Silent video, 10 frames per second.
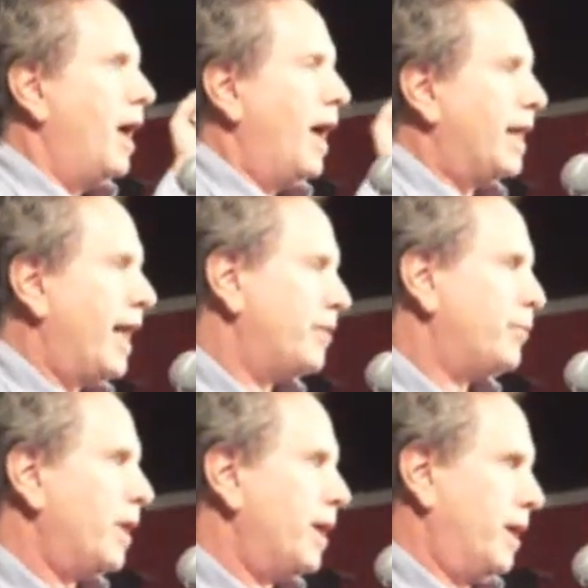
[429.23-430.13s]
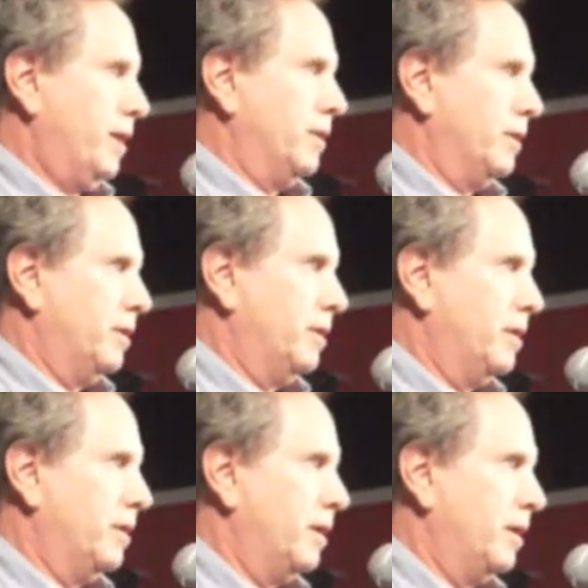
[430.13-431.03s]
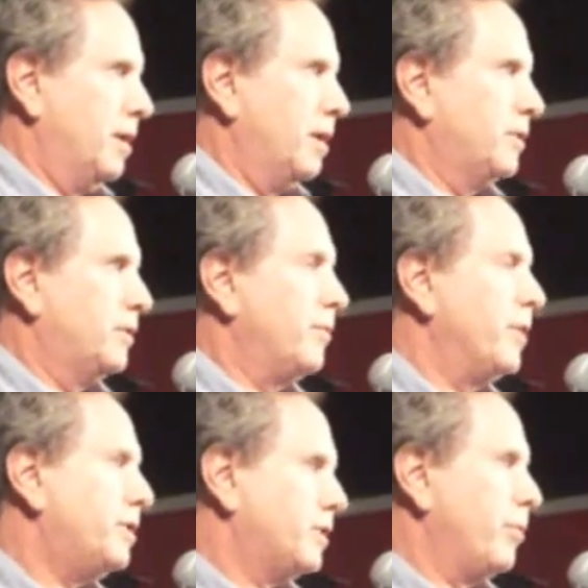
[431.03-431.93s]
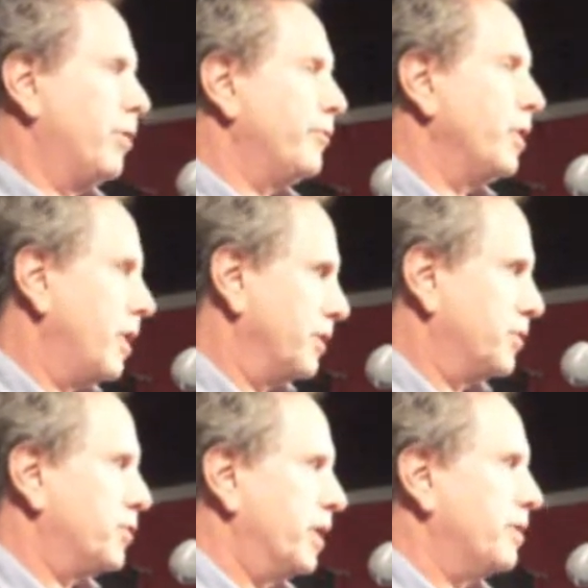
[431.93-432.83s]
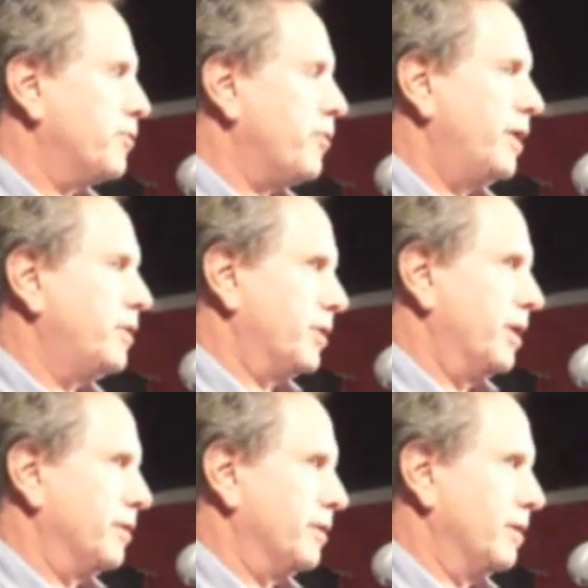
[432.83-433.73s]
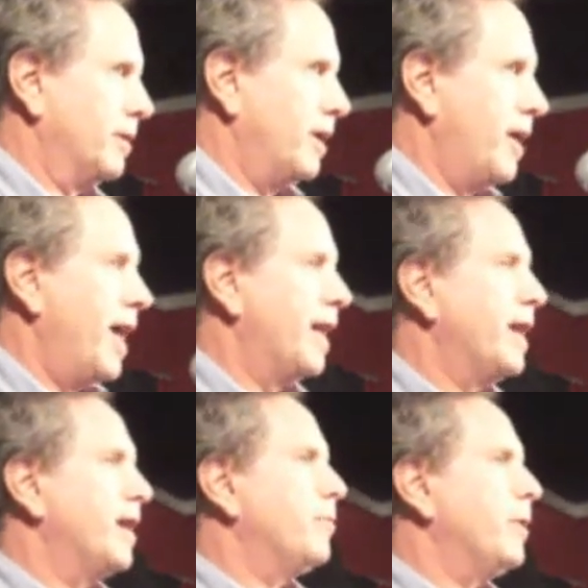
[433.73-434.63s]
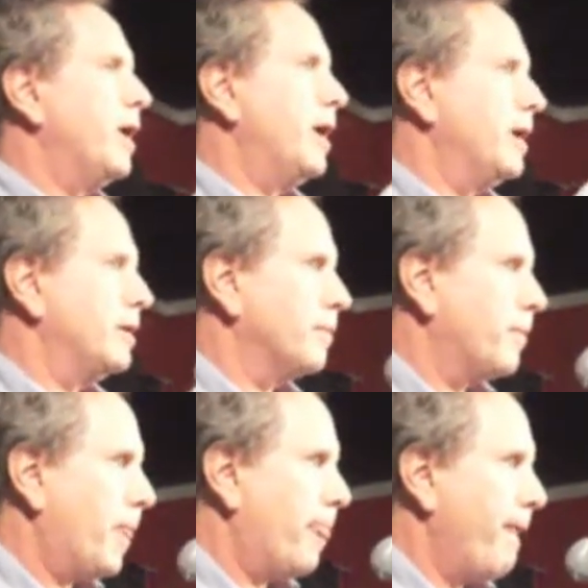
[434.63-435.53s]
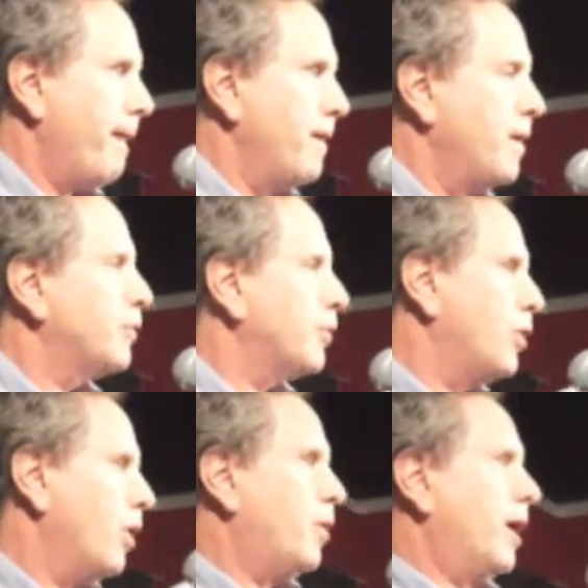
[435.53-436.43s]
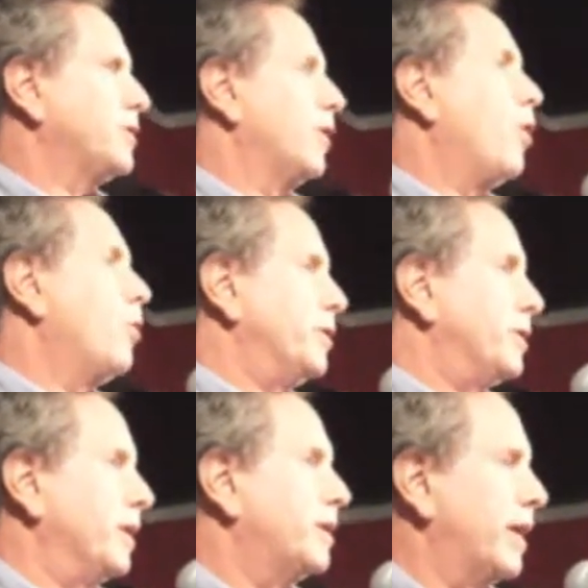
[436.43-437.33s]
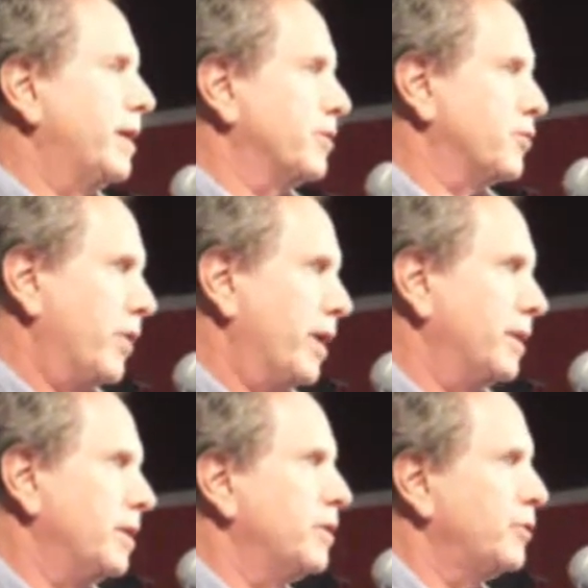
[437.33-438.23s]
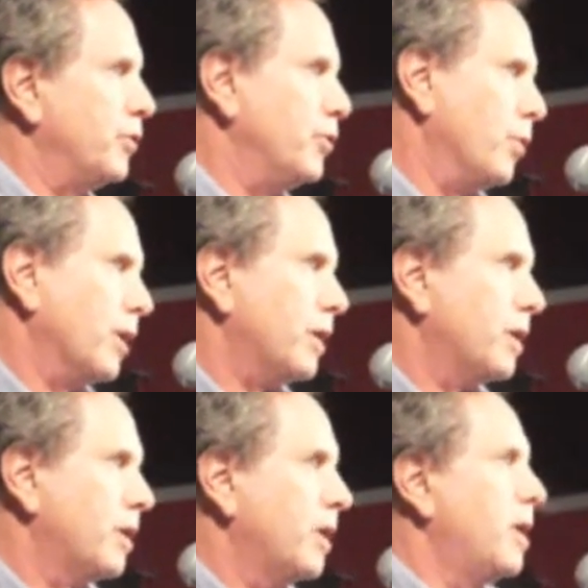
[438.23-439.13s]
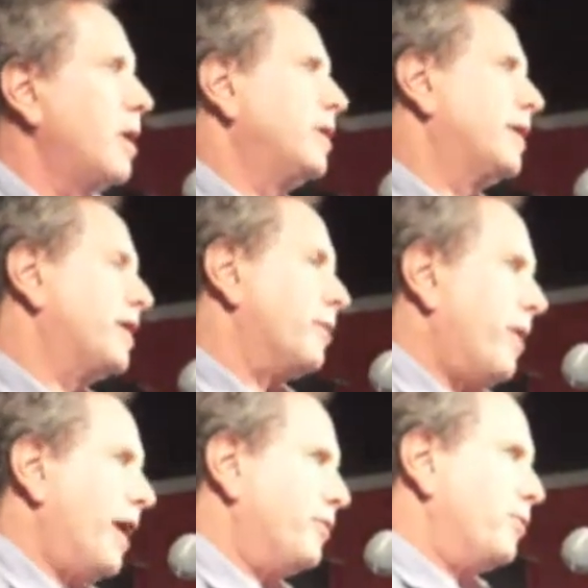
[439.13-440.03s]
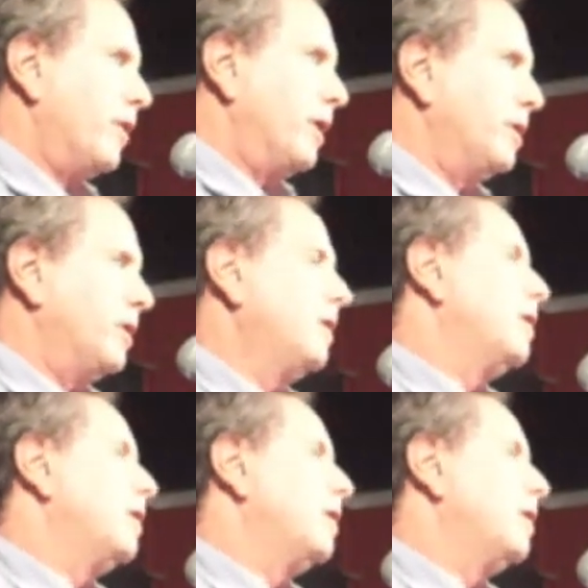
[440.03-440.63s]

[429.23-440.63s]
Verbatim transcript: and I had planned to meet someone for lunch near the trade center. And I had planned to go, as I always did, take the train to Newark, take the PATH train